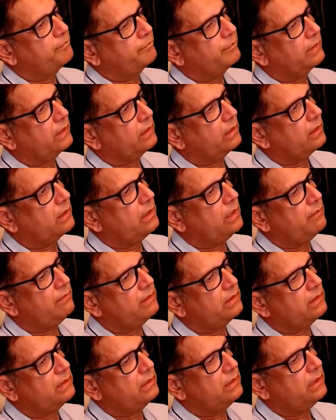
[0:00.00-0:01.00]

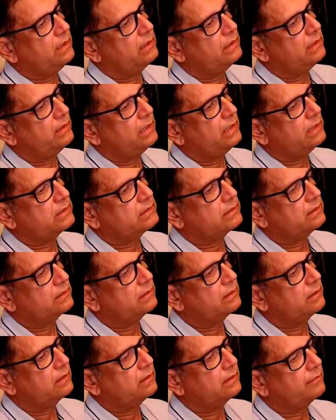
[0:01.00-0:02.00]
Kabata and that's
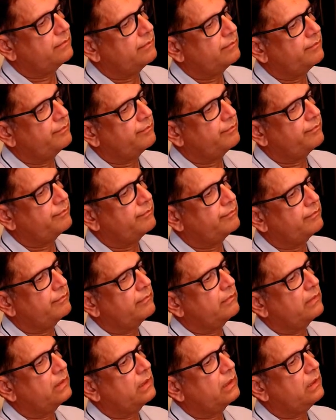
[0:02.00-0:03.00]

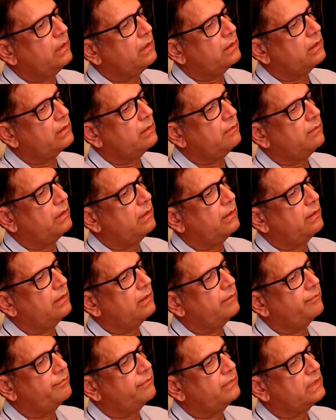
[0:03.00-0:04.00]
kataba.
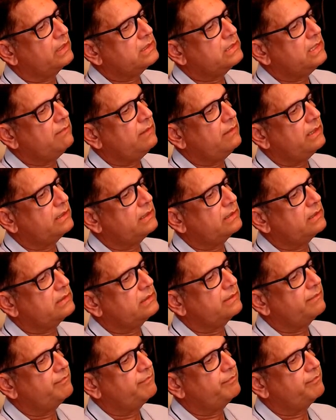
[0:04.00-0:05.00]
The same letters,
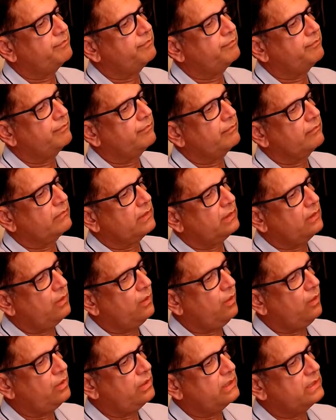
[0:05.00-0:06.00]

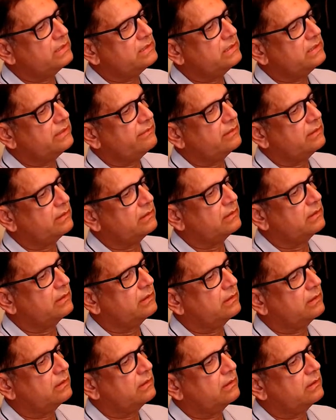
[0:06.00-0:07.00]
order is different.
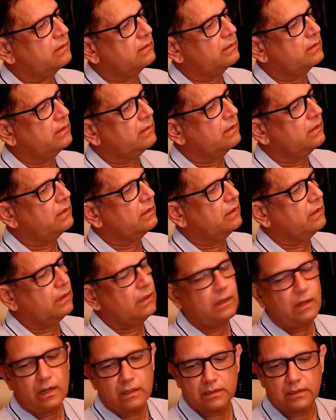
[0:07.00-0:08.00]

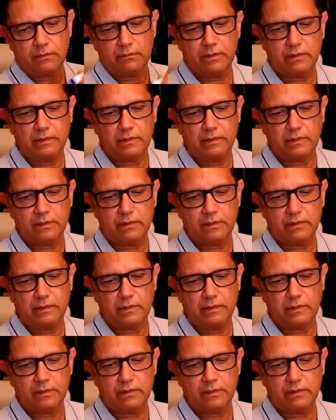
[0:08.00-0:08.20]
Kataba.